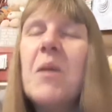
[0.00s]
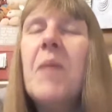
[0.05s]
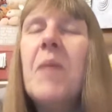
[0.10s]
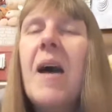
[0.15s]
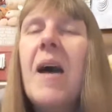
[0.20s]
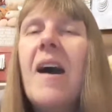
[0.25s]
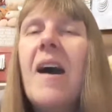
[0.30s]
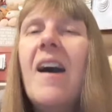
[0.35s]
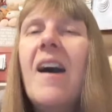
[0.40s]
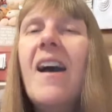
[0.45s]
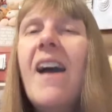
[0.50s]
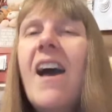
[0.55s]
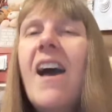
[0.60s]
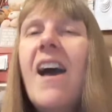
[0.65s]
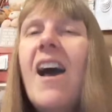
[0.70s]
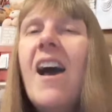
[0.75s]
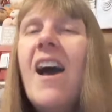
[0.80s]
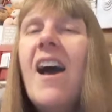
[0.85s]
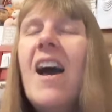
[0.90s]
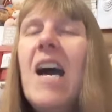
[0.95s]
But
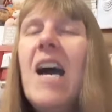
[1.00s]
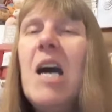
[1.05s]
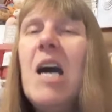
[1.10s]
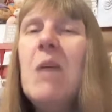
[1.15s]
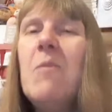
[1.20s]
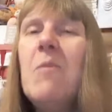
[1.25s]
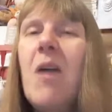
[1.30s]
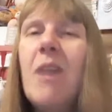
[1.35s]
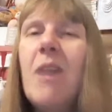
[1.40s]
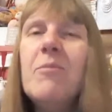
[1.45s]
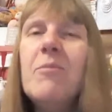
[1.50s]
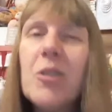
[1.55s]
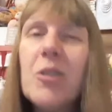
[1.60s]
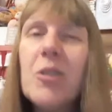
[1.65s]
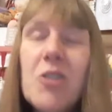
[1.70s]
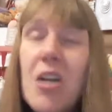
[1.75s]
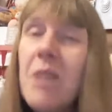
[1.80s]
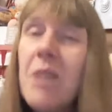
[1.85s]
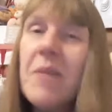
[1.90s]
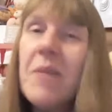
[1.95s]
I'm
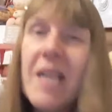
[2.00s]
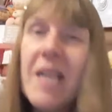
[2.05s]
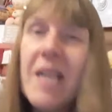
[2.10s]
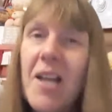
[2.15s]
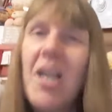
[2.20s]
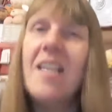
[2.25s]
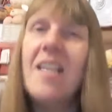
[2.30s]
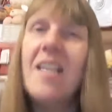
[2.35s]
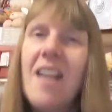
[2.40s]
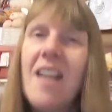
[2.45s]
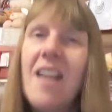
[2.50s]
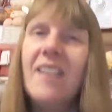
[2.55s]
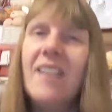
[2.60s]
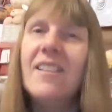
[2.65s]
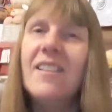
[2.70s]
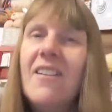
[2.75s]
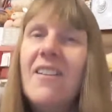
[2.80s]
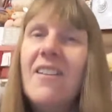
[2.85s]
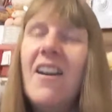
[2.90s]
not trying to be like a nun.